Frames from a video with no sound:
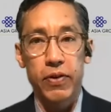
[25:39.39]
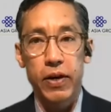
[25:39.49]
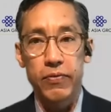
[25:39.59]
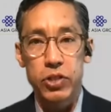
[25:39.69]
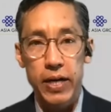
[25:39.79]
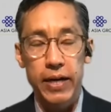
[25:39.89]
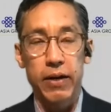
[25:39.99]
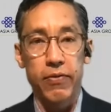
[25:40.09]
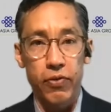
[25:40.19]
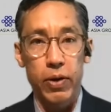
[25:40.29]
of
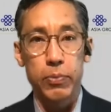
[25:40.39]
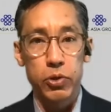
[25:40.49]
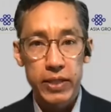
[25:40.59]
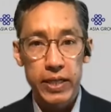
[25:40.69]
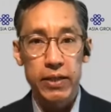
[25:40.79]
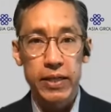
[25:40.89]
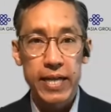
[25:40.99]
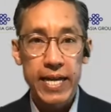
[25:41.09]
China from New Delhi?